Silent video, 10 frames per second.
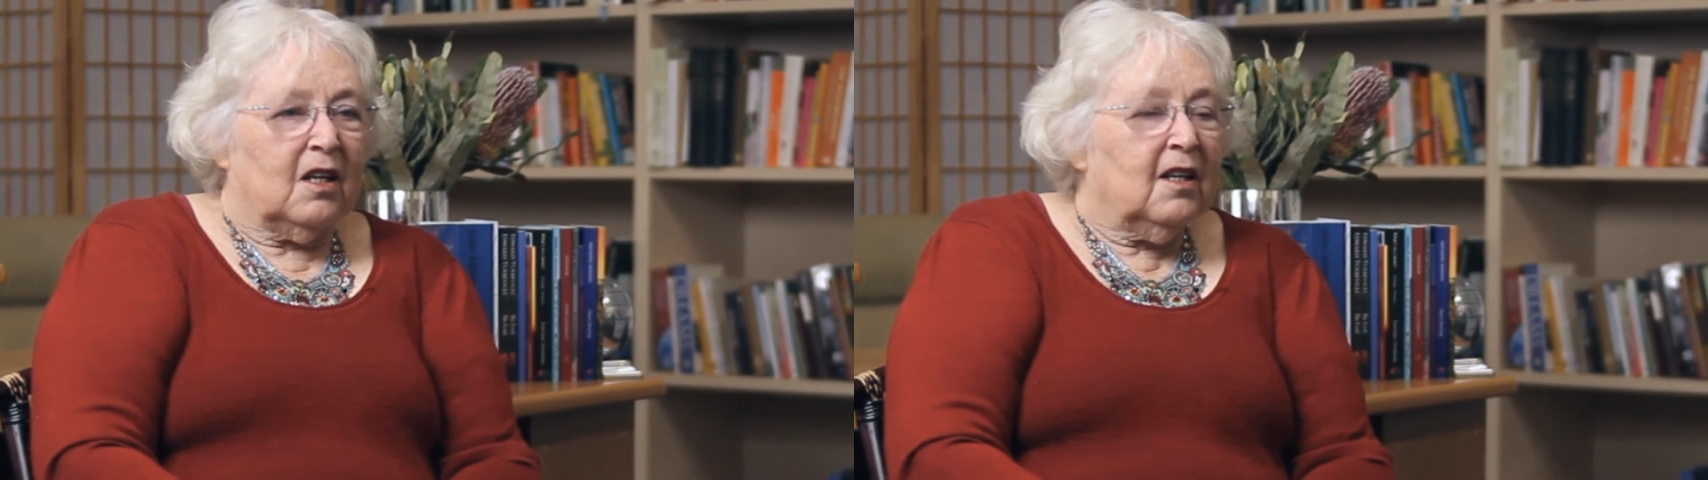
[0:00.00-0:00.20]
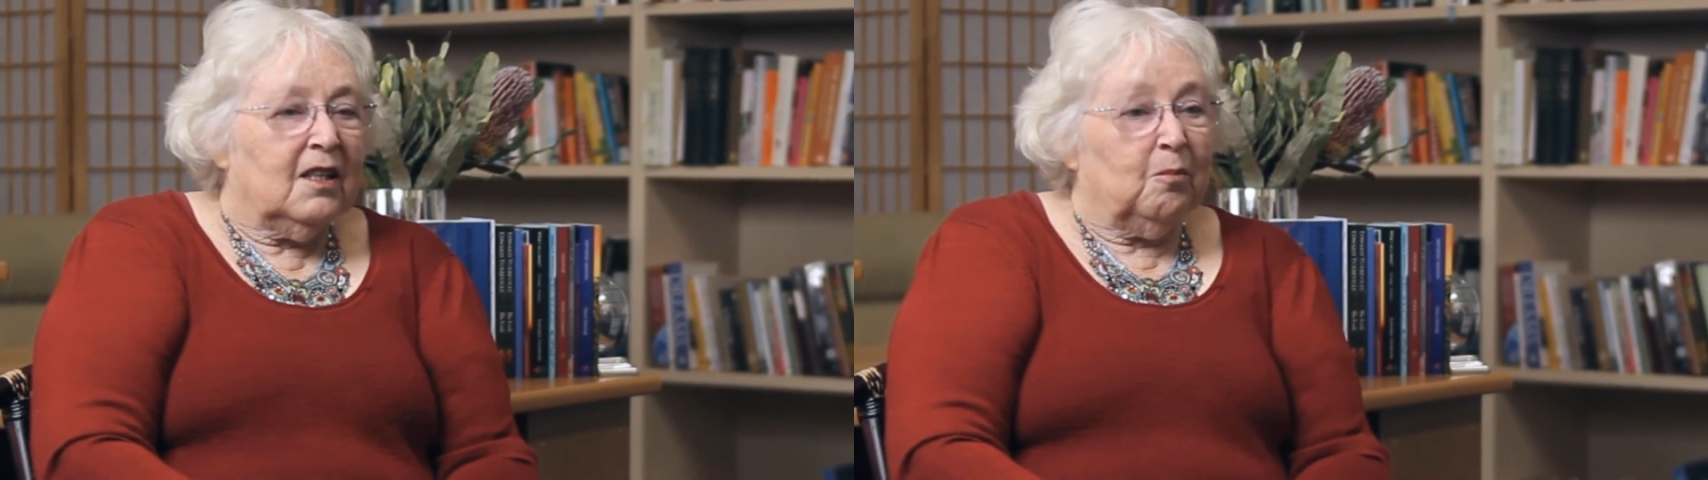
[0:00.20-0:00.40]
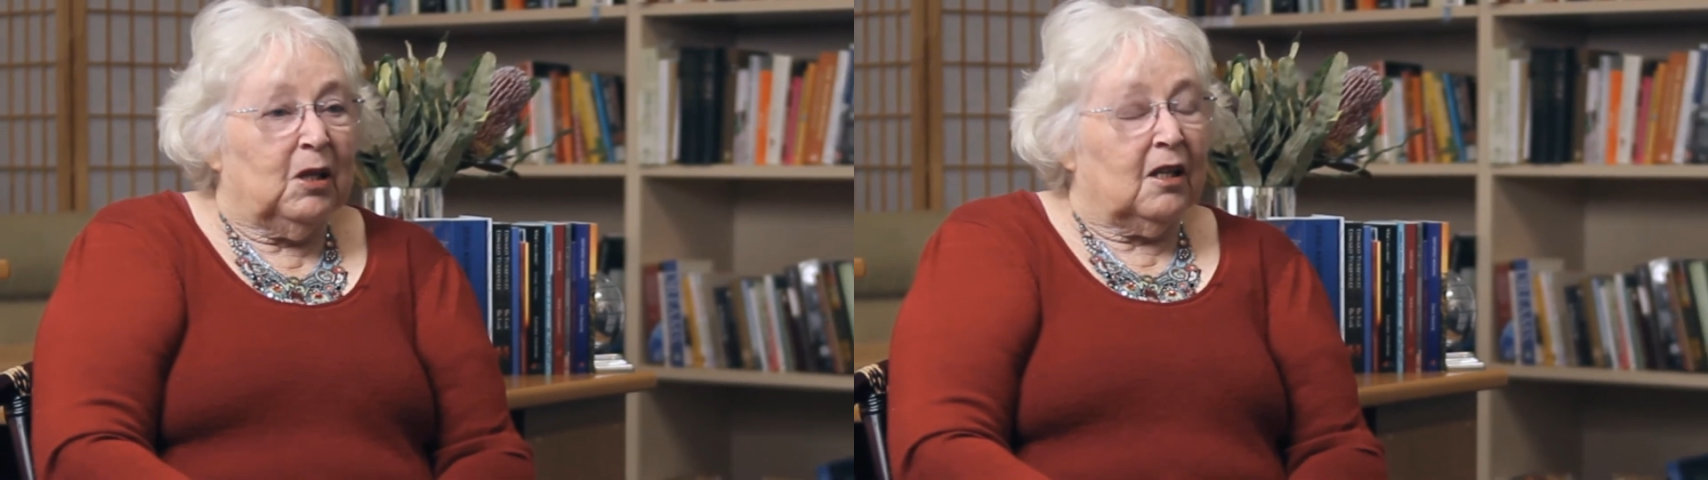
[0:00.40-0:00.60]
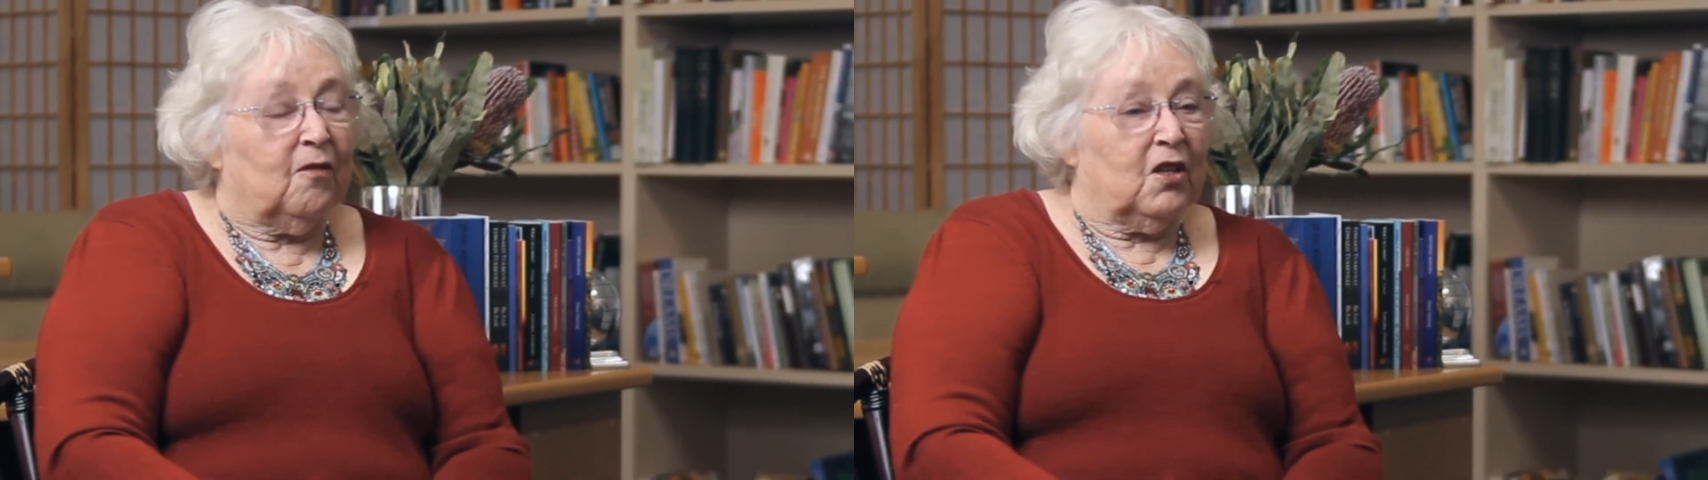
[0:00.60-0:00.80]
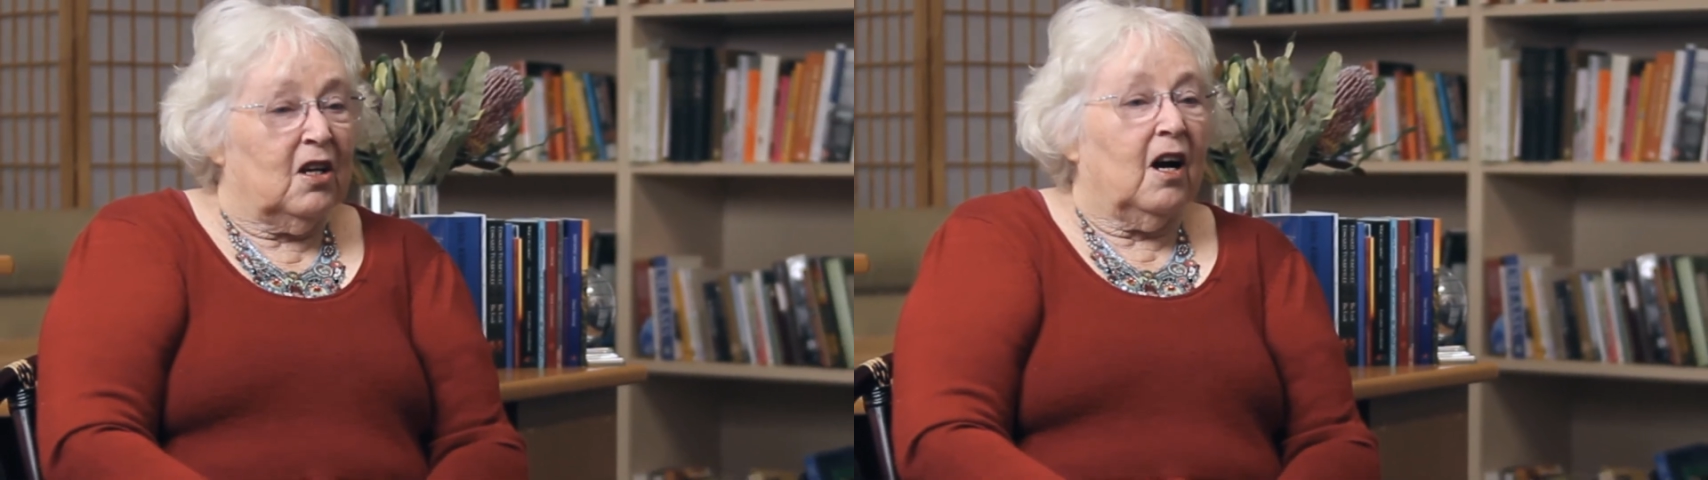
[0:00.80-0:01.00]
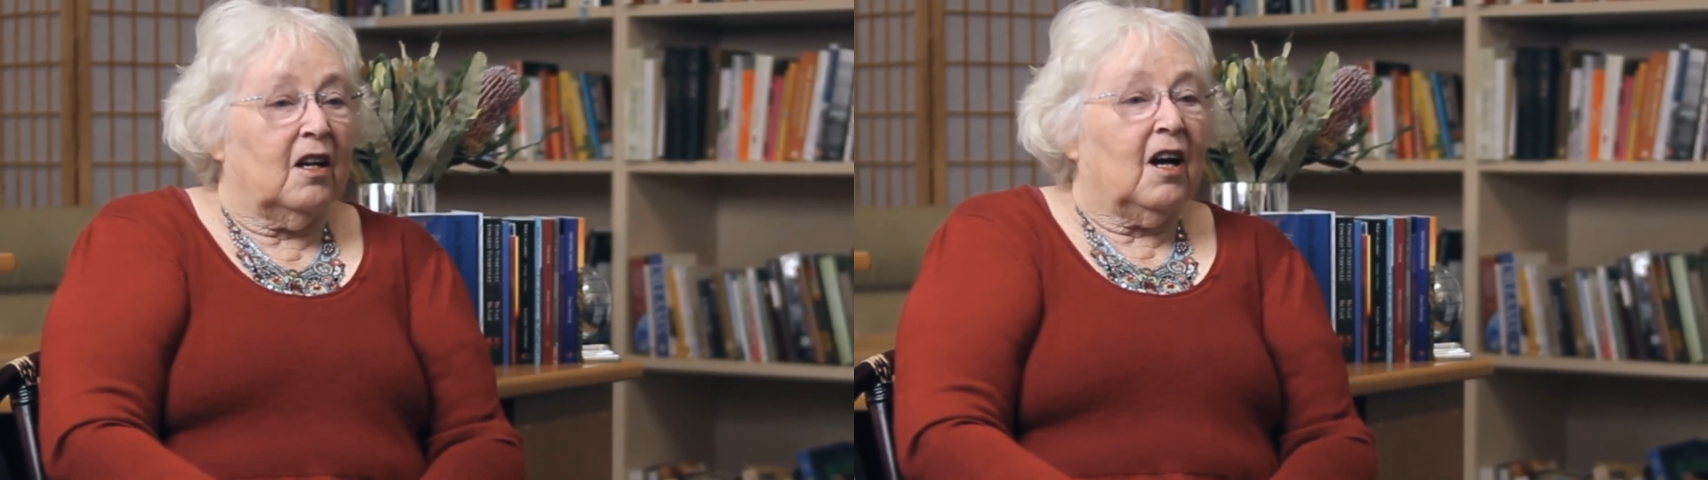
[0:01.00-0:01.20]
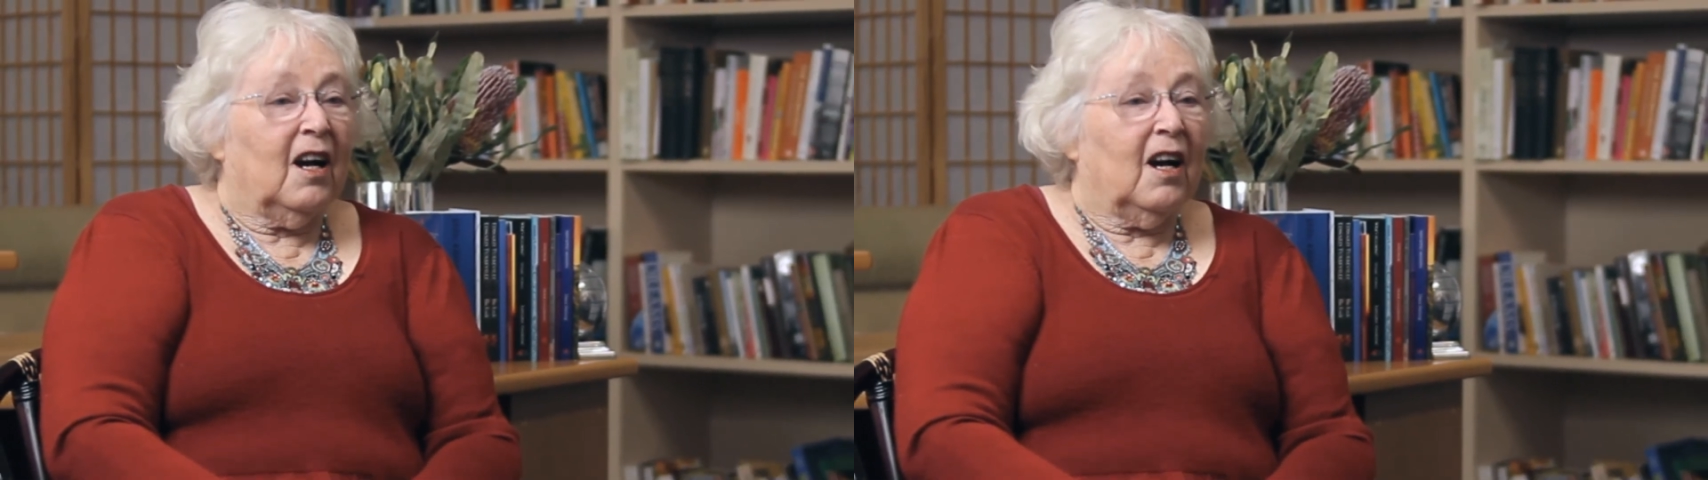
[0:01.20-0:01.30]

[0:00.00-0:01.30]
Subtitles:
and in the middle of the night